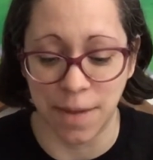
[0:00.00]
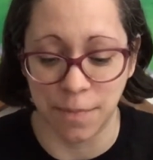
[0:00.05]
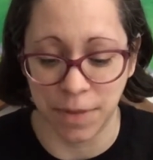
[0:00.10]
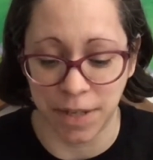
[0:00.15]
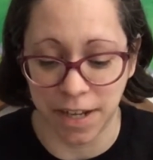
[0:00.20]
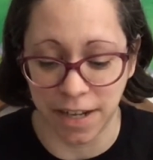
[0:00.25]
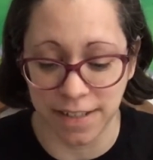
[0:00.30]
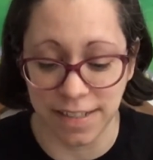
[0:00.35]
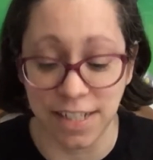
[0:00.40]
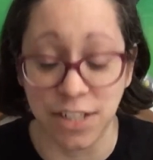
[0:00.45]

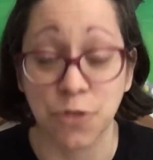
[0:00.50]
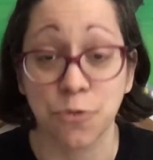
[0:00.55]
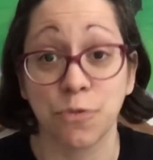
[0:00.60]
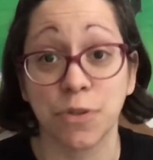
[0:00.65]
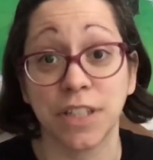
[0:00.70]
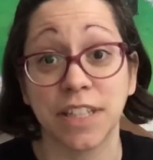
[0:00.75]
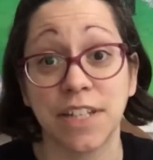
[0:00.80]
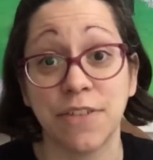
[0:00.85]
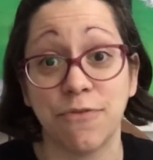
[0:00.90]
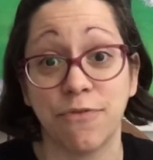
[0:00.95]
because it's
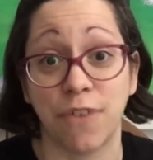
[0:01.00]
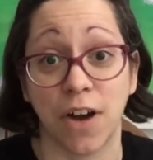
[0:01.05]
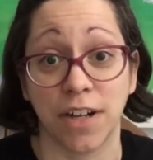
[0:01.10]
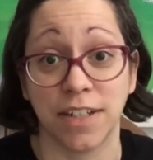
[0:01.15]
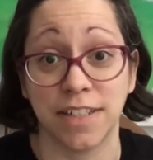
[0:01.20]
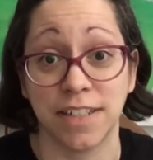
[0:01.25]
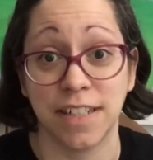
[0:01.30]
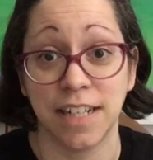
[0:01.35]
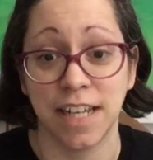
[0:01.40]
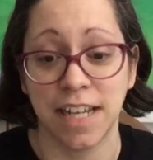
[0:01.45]
really
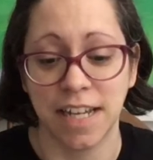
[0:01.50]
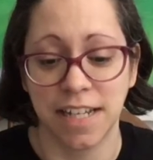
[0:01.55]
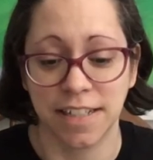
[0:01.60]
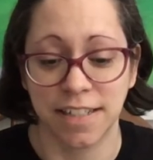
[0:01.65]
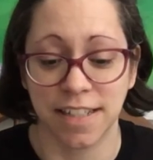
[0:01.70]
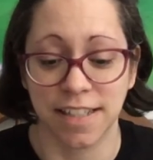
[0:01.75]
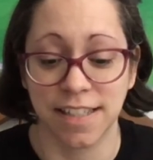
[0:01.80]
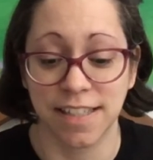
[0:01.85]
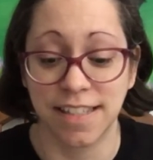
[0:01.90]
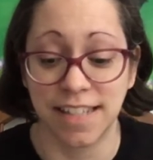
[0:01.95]
fun
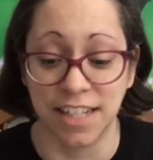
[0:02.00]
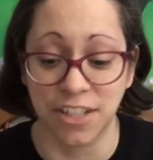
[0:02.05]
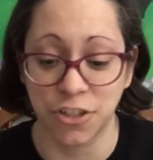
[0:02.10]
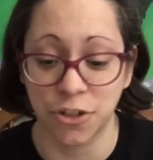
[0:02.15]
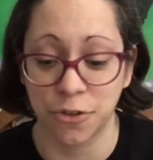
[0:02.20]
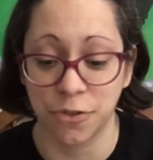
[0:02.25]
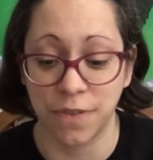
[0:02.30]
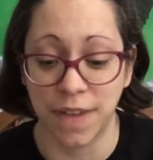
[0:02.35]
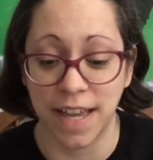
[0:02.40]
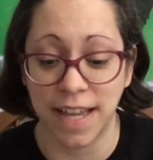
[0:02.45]
to stitch
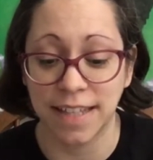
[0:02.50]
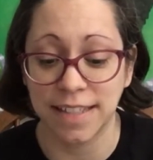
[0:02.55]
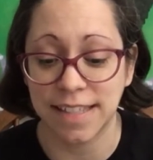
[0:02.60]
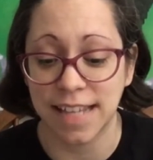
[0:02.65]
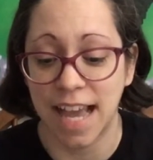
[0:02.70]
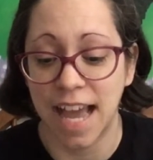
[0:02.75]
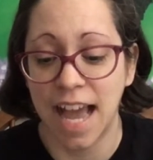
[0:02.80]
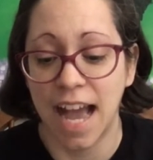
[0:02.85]
her things.